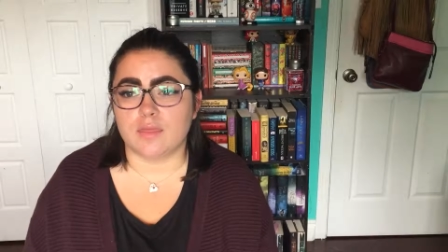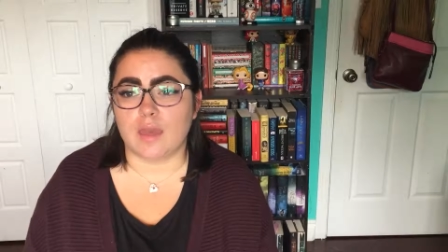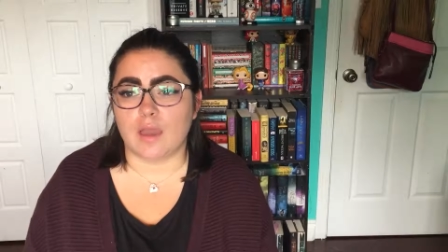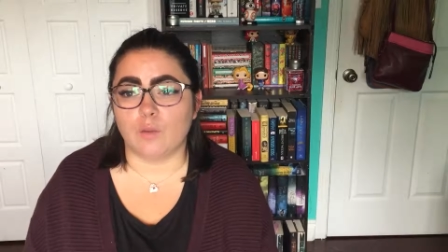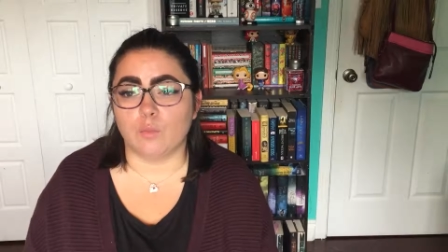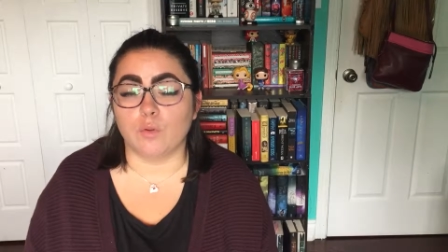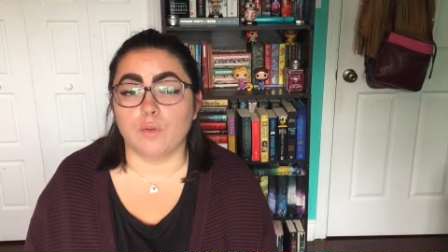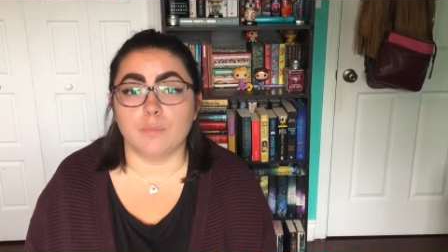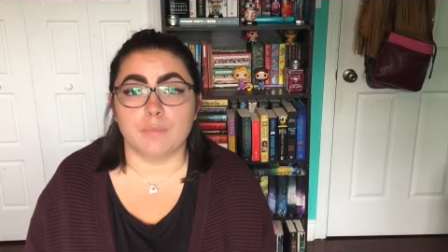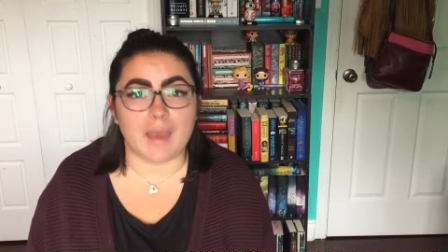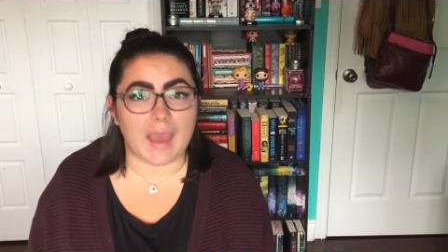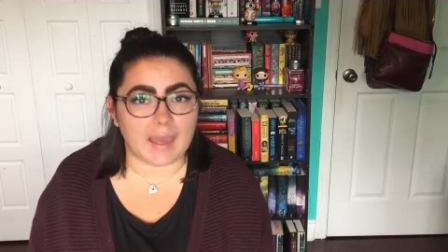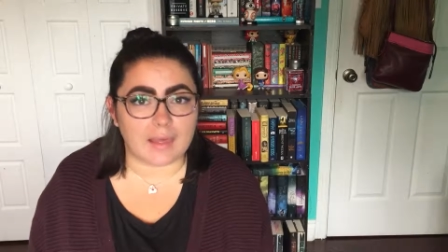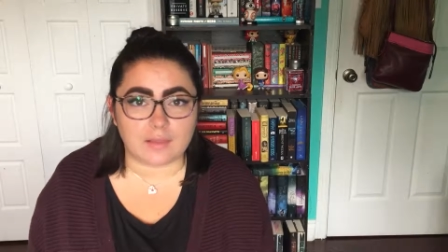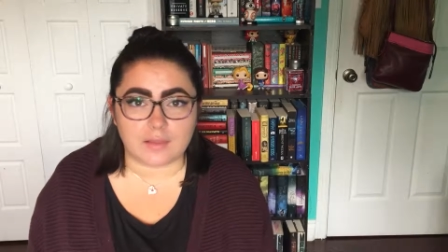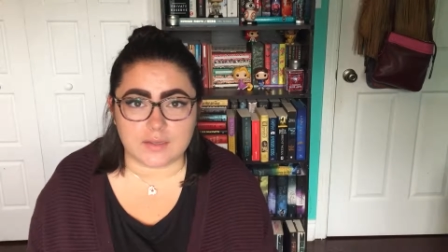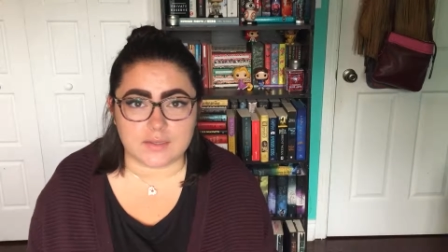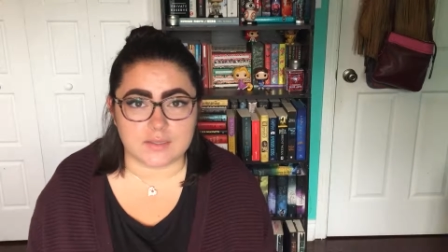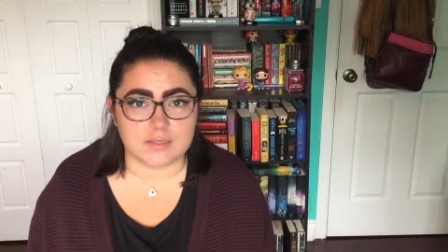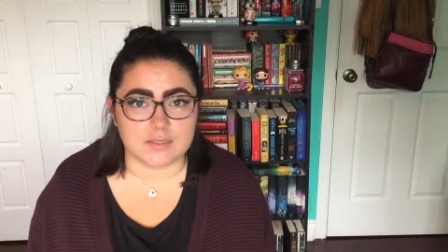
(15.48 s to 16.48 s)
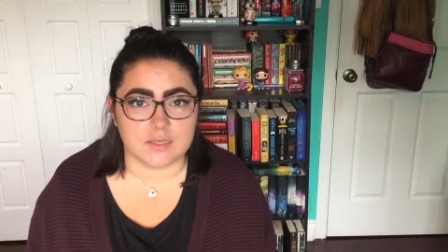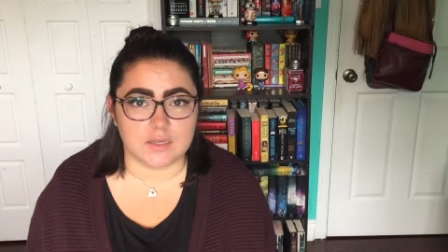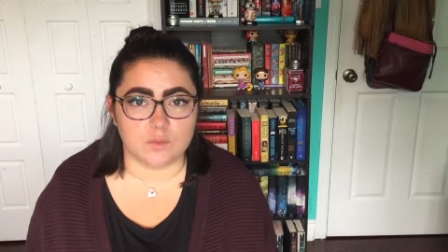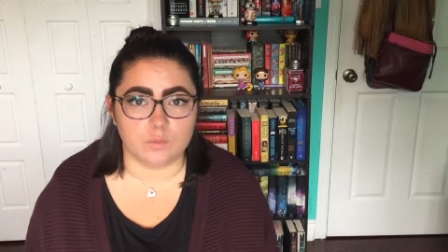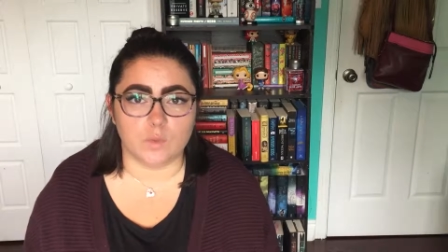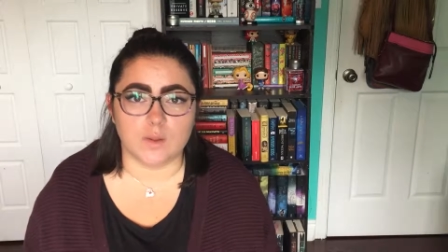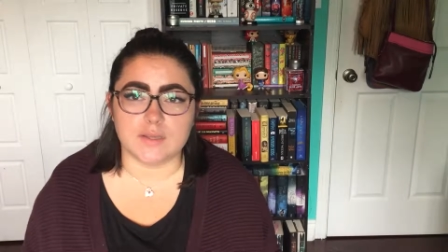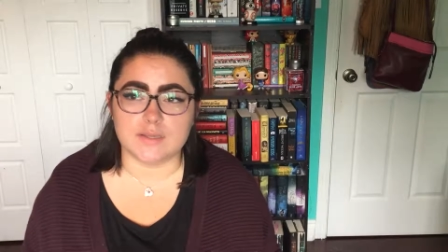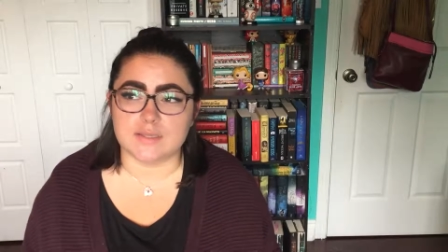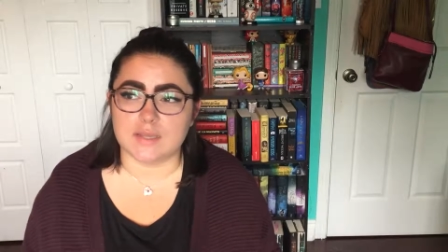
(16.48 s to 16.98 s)
that were backlisted,
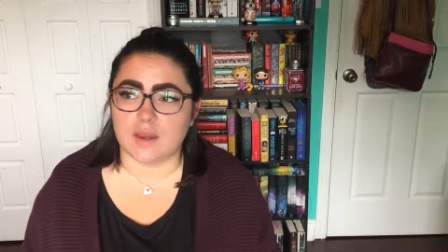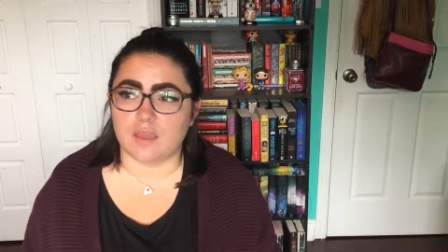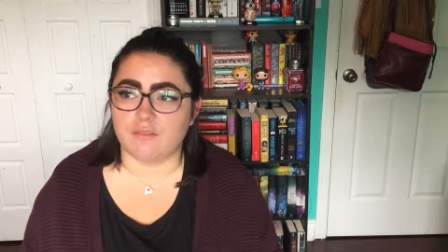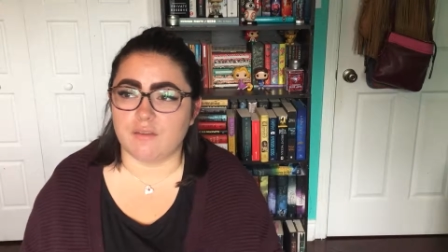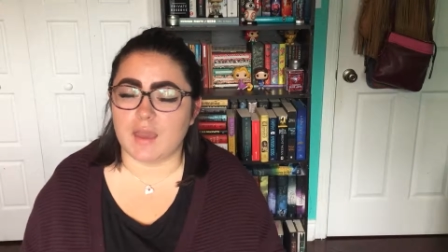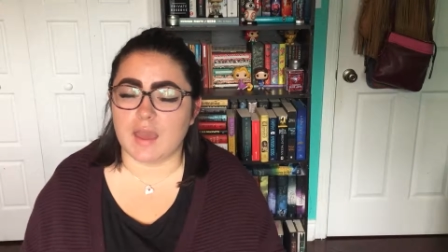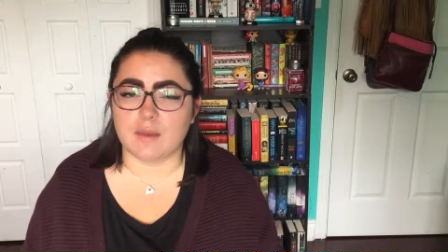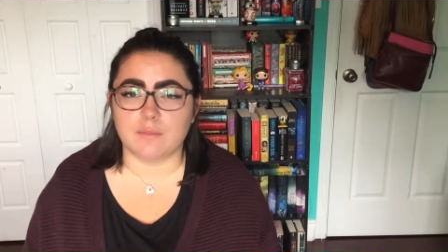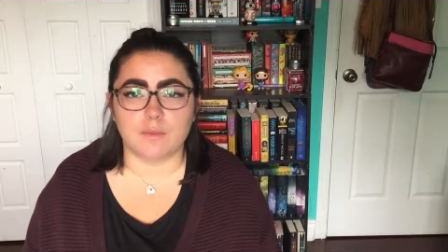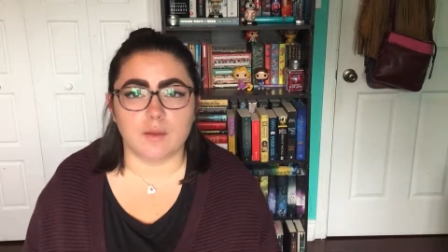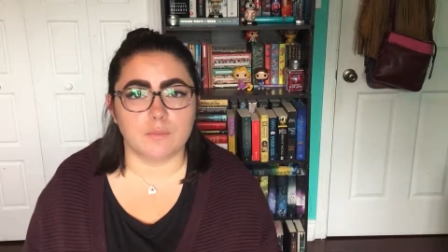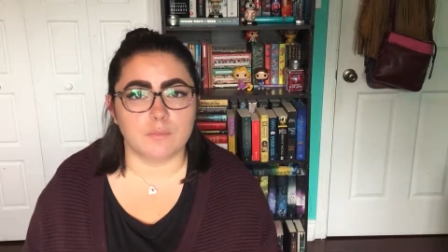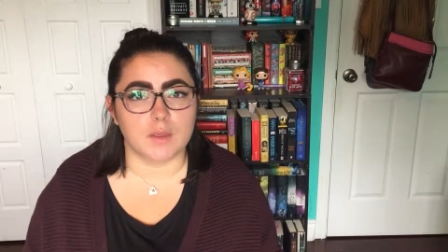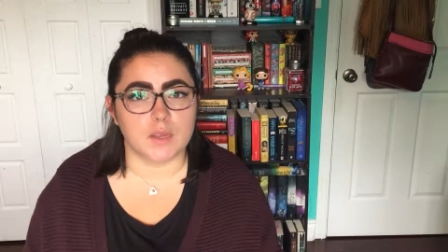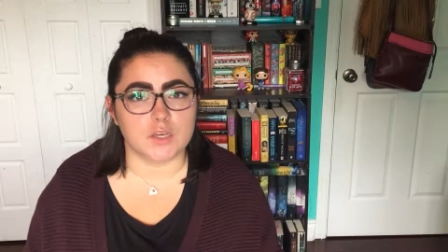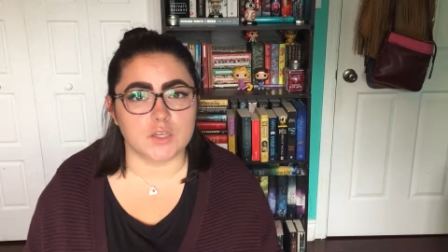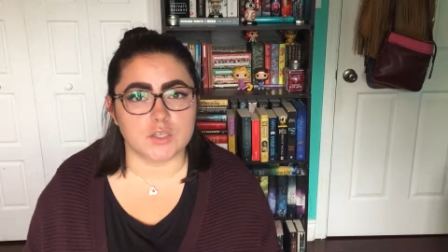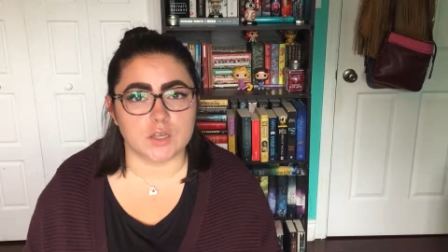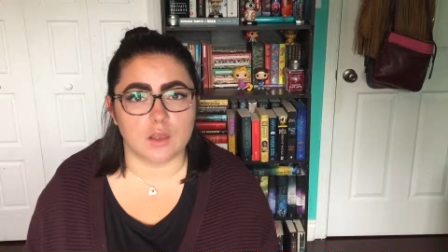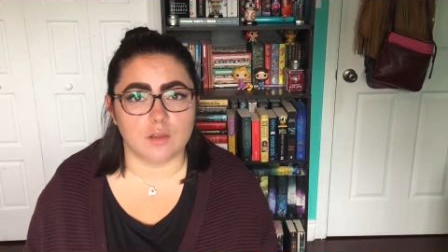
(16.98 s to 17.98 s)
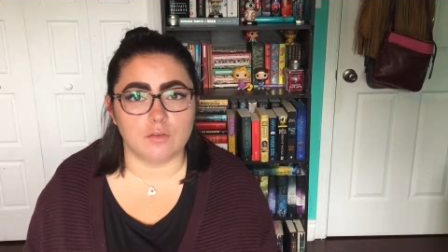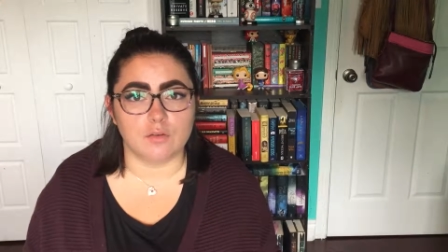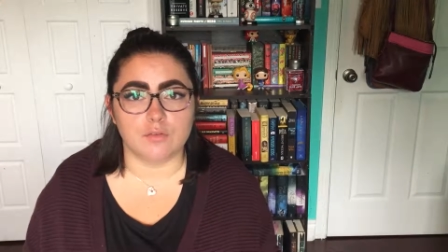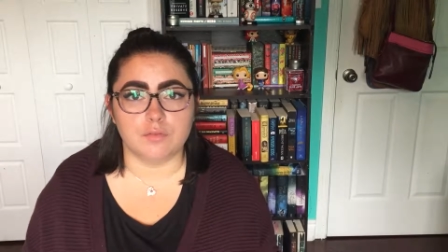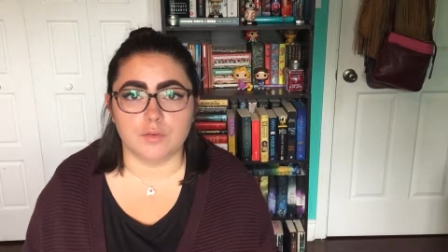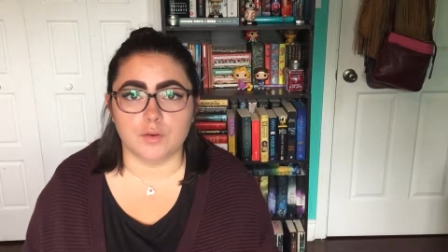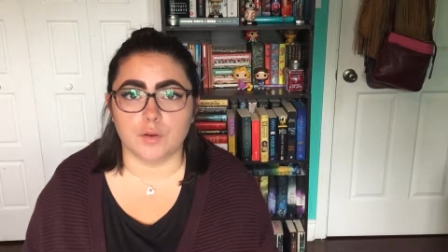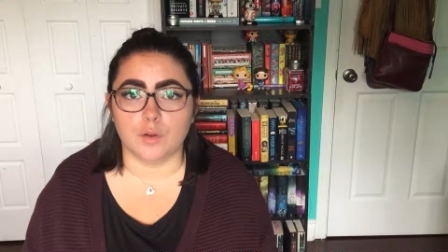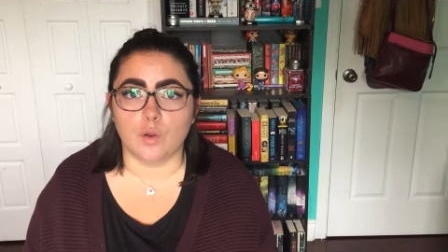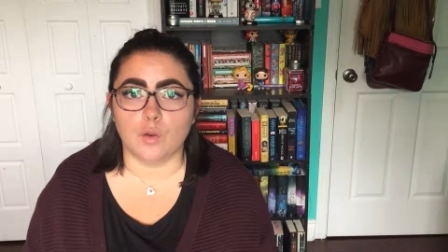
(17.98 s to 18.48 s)
ones that I've had on my shelf
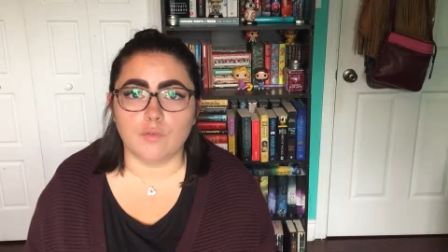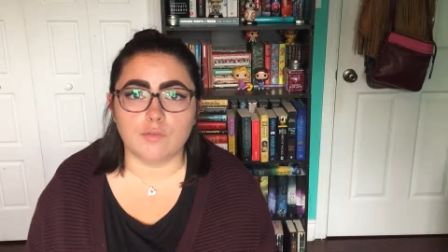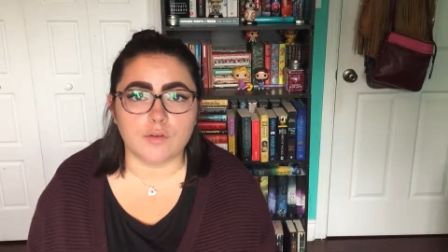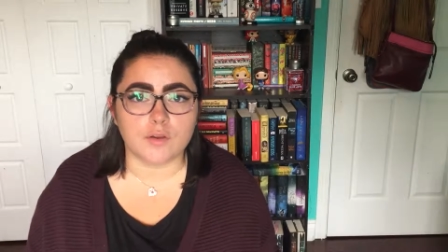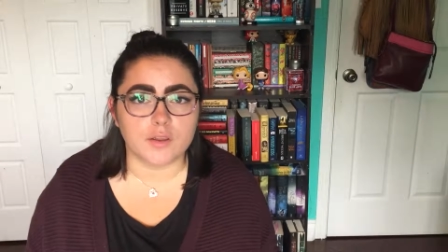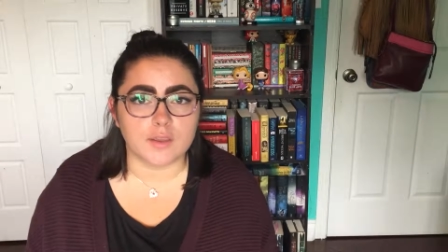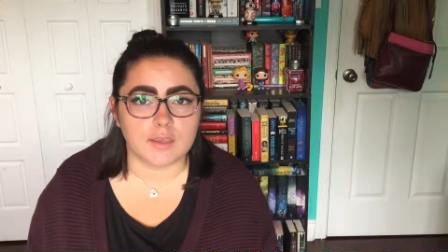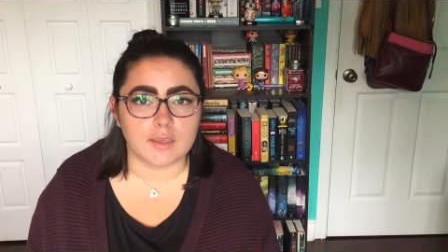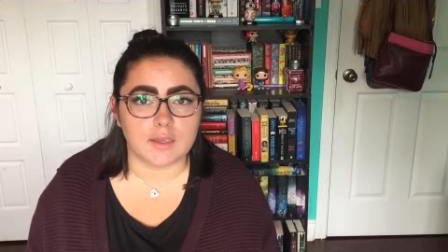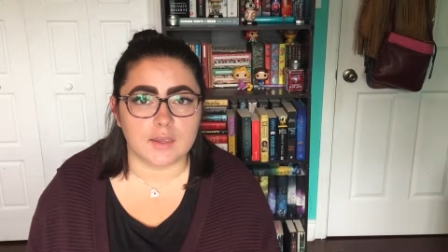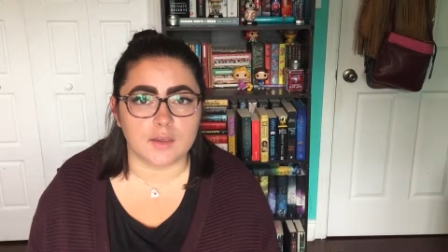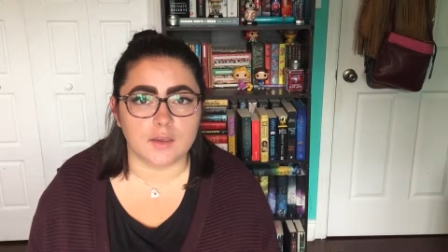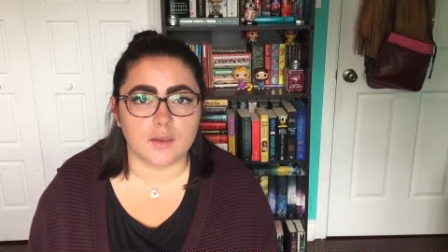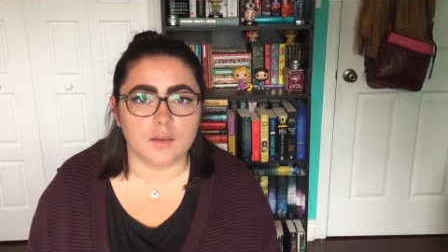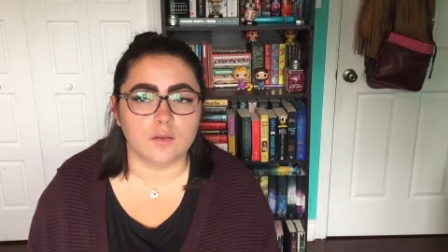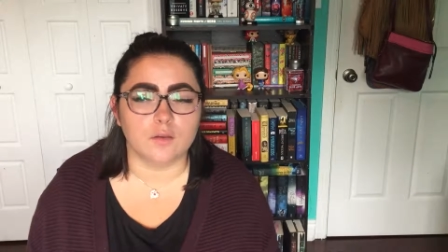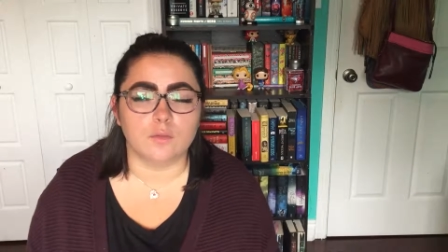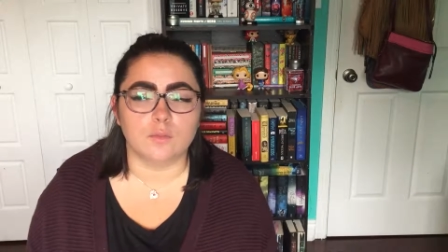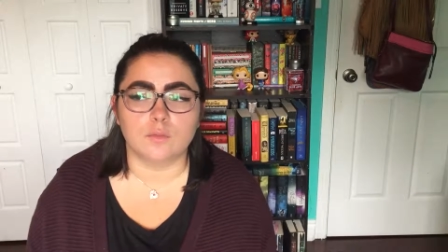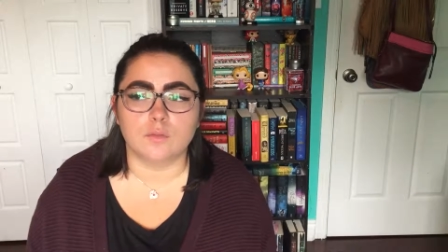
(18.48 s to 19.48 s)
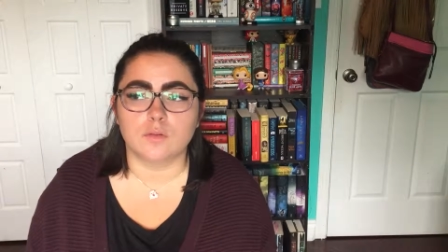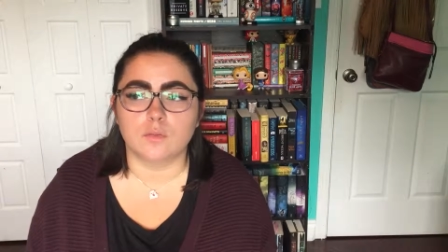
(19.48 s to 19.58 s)
for over a year,